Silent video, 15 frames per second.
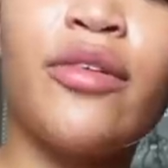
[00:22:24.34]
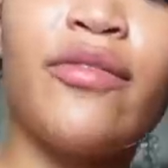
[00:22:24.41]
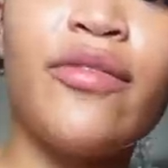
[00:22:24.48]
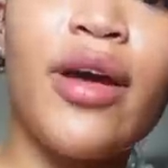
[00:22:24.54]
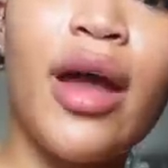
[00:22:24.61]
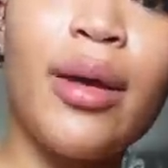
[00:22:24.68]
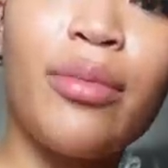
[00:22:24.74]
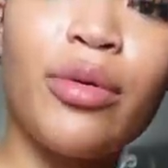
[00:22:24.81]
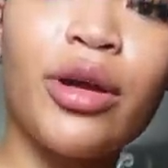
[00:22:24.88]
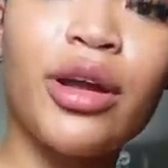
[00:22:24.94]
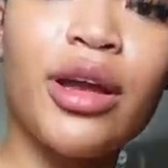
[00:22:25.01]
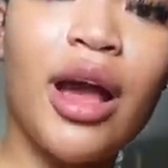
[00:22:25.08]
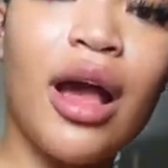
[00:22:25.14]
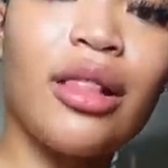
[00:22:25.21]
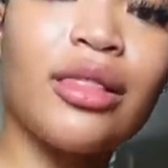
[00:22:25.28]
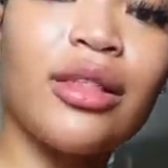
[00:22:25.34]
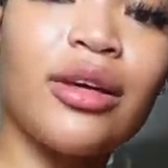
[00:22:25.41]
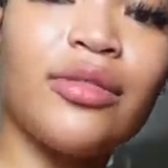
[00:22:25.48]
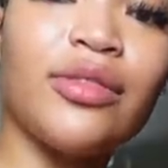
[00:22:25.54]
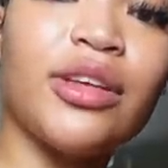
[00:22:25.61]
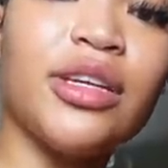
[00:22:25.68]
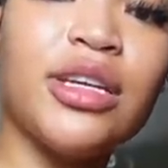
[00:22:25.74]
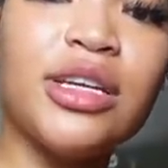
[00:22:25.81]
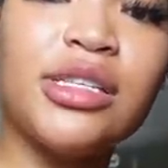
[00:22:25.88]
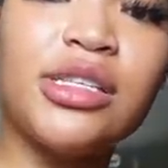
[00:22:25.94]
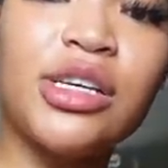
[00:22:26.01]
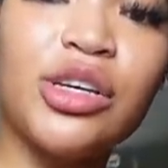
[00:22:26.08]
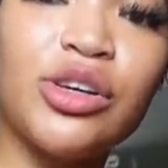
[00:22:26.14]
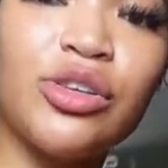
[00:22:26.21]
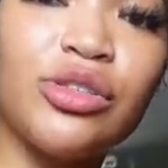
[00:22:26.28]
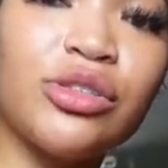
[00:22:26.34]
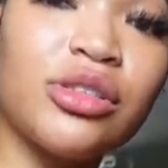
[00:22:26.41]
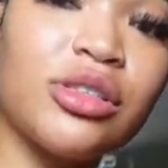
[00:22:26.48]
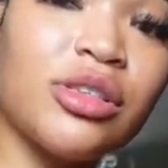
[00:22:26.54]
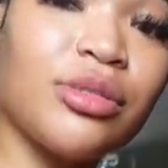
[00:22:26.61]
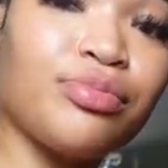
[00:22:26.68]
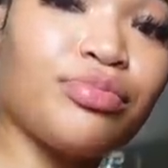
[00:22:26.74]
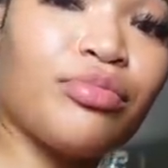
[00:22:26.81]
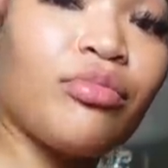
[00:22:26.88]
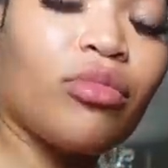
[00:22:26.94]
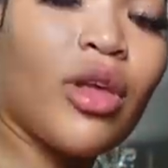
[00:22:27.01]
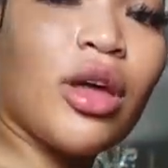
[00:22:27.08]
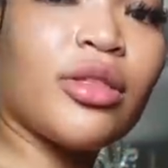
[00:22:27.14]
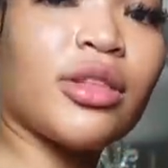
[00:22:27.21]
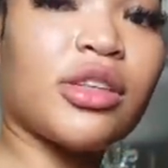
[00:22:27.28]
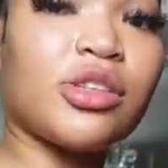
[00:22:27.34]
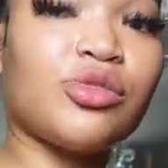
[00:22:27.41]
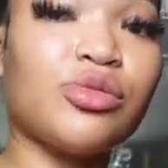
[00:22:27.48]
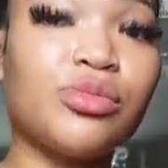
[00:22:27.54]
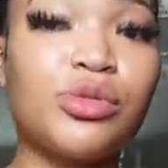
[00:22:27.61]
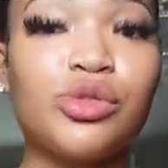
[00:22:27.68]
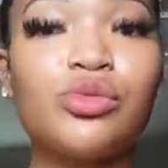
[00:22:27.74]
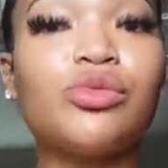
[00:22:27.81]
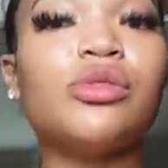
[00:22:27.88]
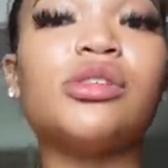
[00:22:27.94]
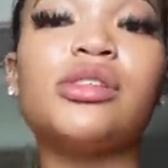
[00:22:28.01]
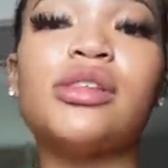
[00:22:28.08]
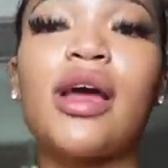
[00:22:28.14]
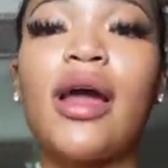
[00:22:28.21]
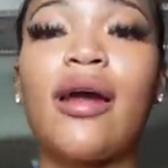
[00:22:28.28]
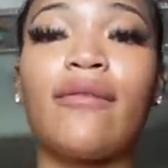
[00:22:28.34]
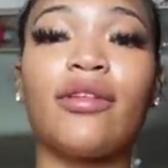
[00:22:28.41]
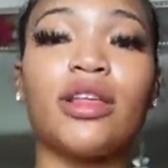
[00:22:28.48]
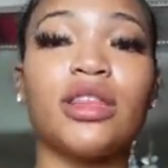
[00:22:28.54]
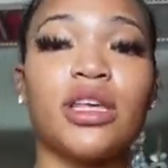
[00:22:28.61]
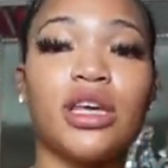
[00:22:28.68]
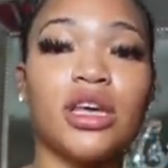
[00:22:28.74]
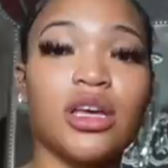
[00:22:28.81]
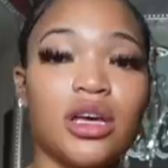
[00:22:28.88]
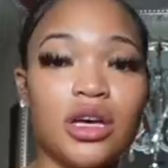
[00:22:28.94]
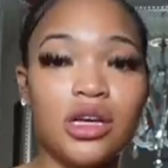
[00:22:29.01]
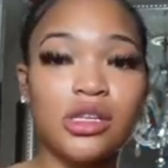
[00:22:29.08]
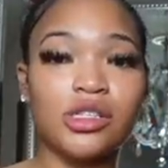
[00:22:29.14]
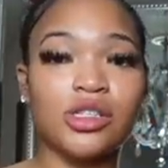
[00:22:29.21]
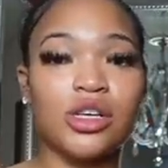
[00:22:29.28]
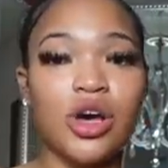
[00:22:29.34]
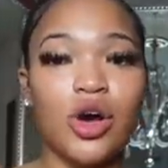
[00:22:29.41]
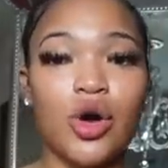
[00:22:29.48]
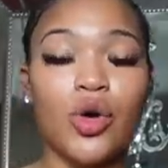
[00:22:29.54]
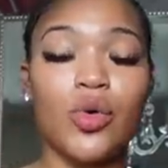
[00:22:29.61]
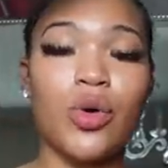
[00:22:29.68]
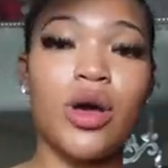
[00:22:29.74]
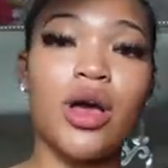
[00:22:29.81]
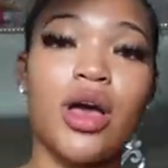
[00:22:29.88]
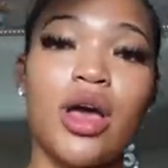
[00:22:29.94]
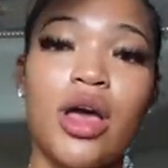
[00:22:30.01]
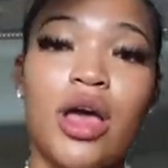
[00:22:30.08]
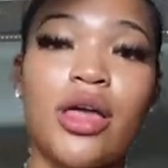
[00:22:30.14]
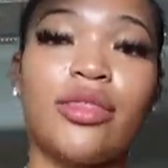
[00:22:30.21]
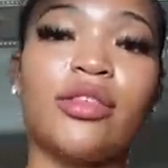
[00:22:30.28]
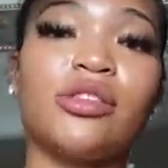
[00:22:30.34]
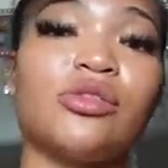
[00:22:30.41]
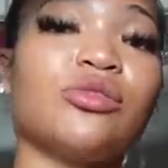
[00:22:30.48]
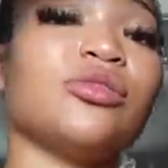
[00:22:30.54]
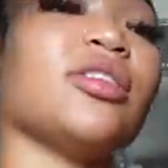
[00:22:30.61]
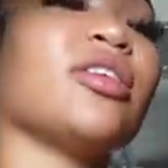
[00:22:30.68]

the fabric. I love the details. This swimsuit is everything. So this will